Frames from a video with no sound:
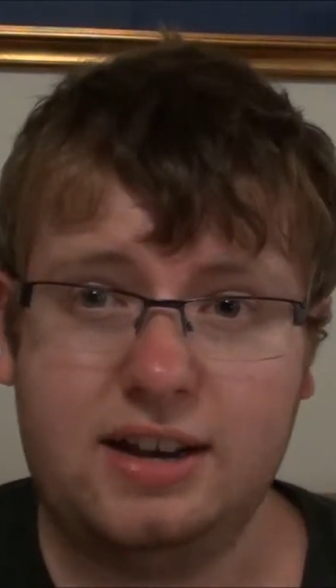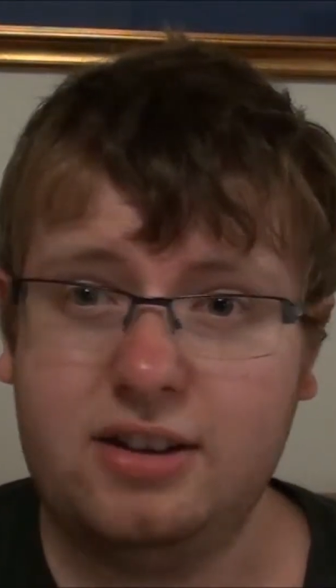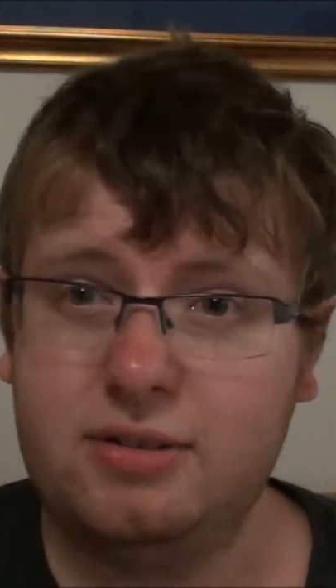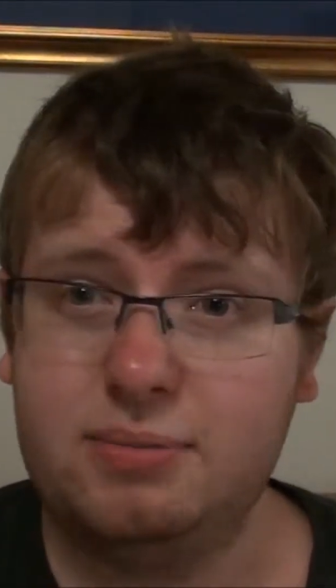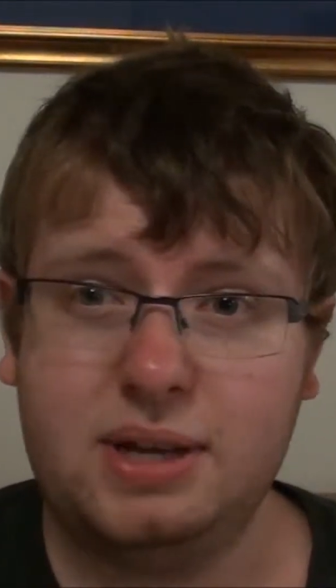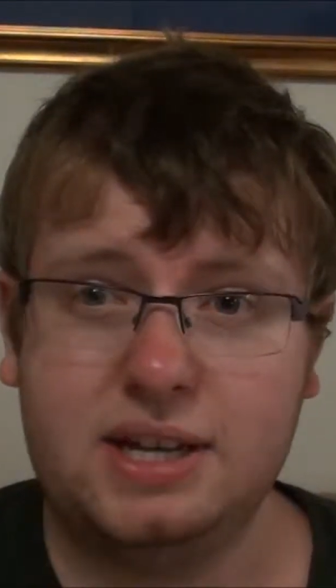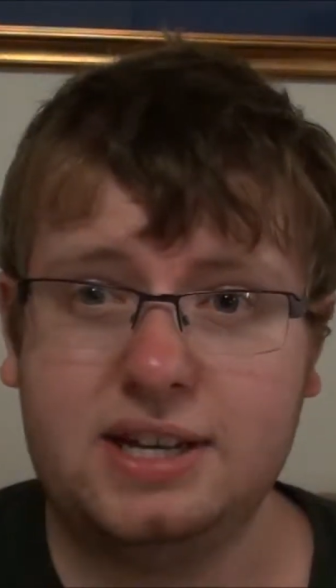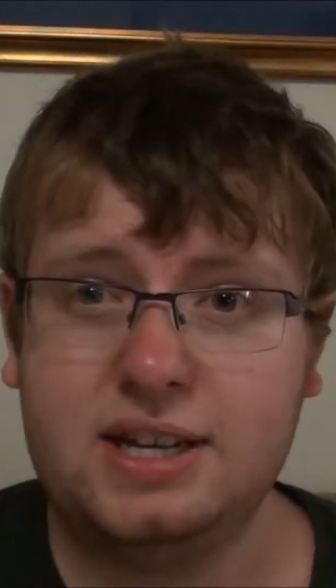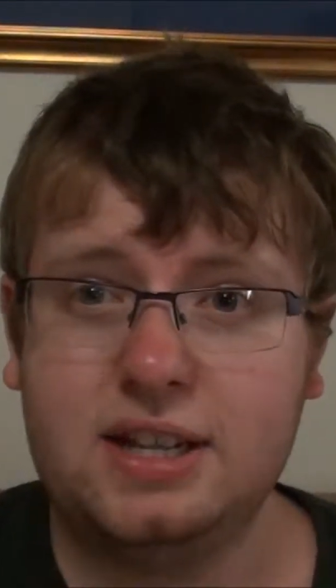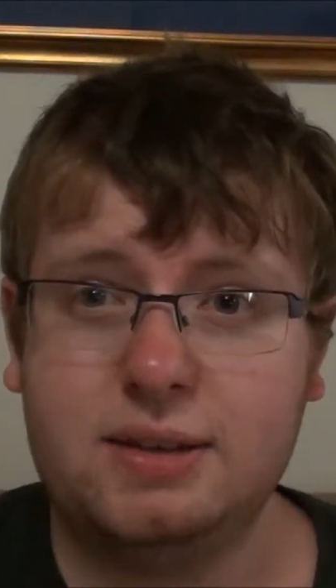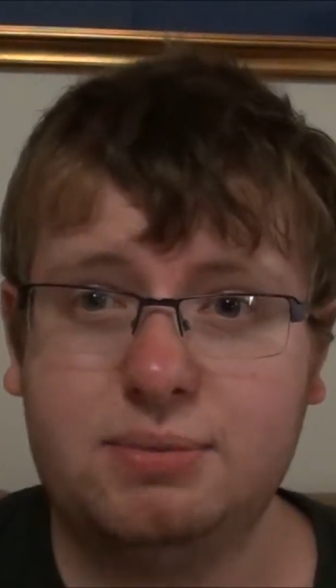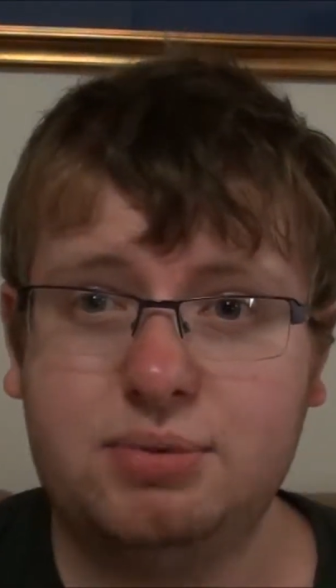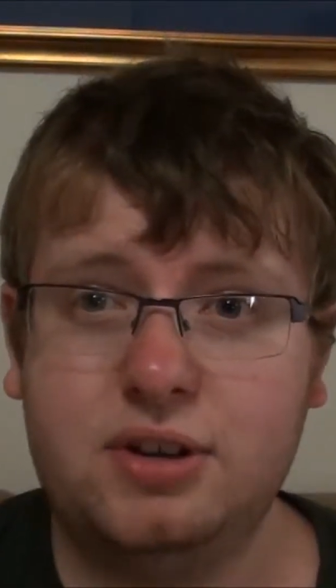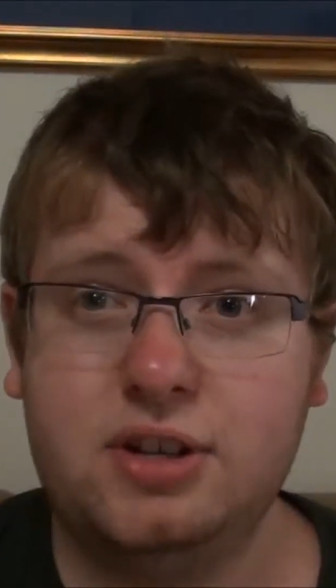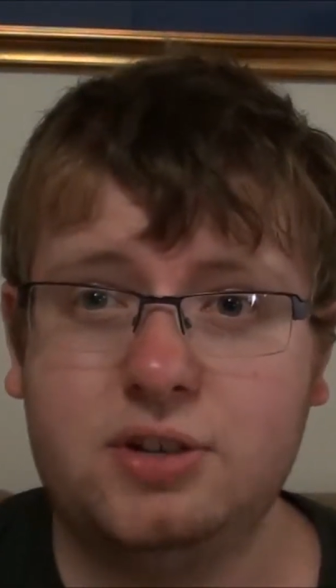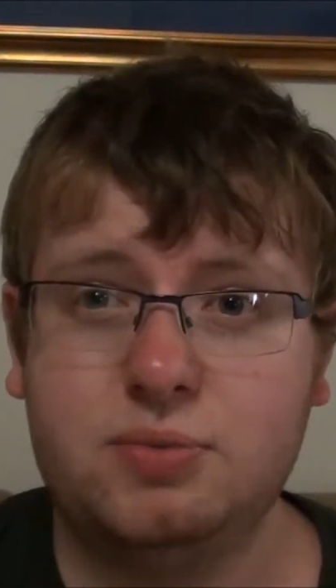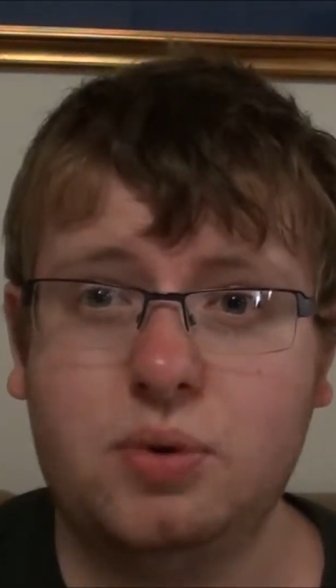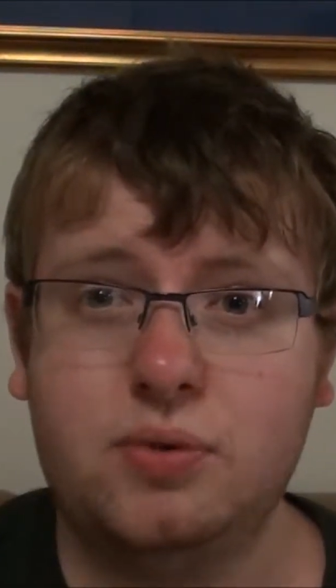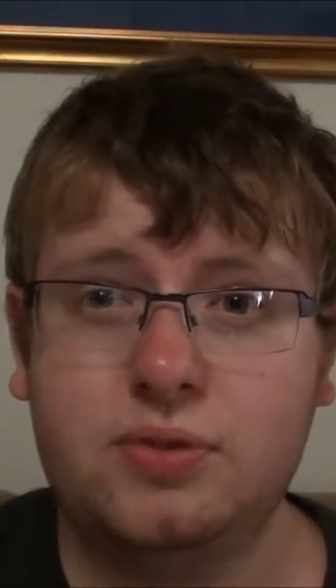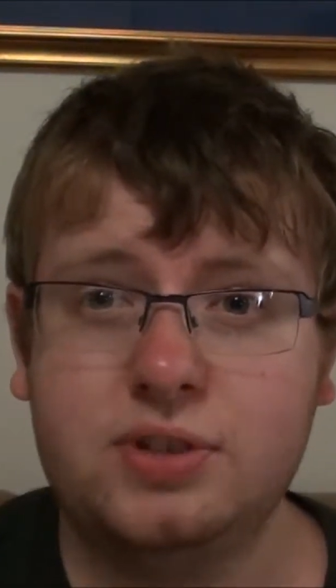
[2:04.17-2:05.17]
never played any of the
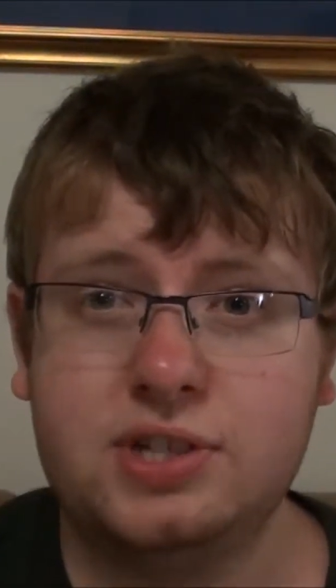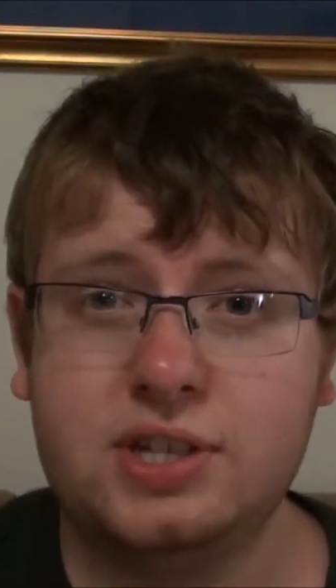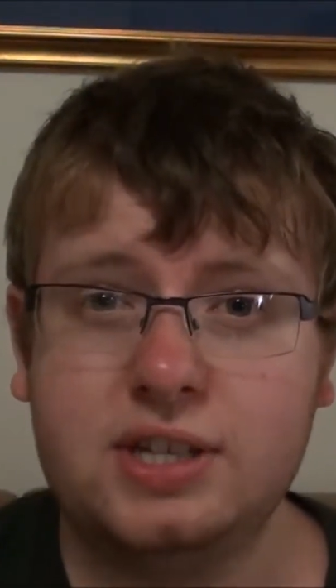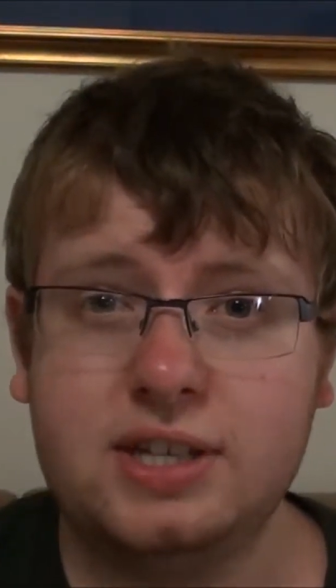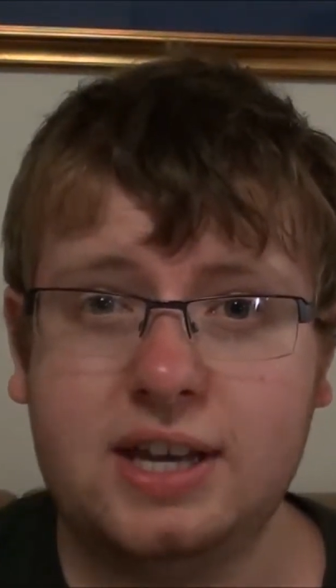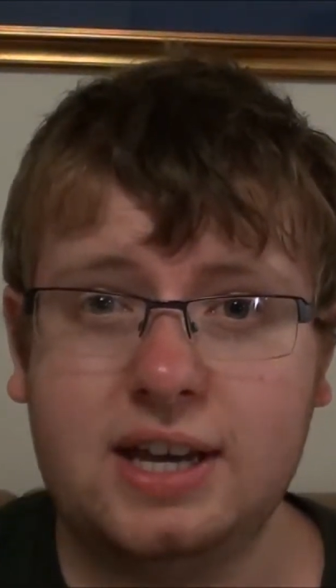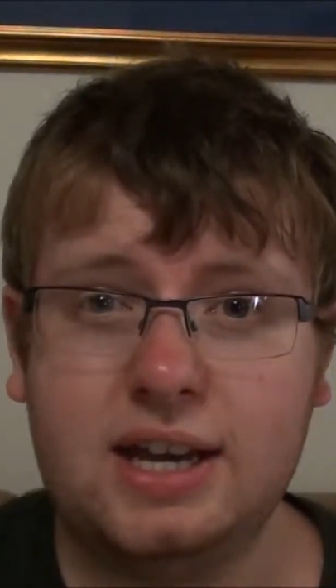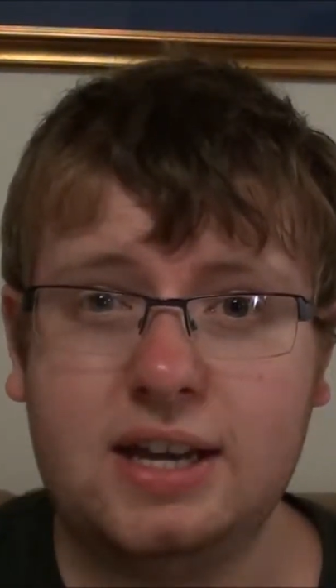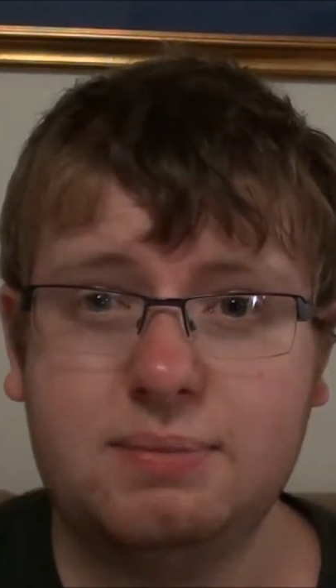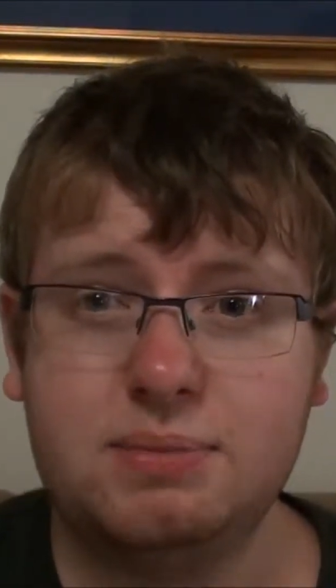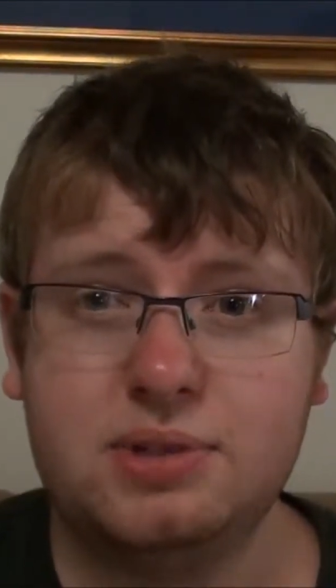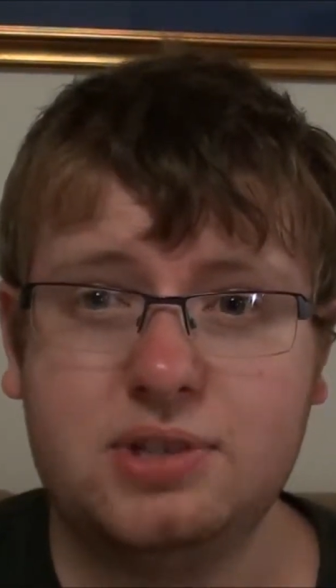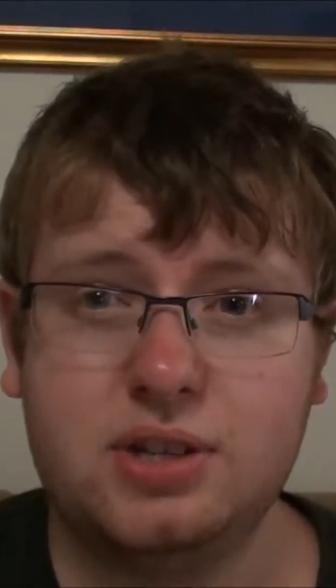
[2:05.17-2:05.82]
previous Wolfenstein games,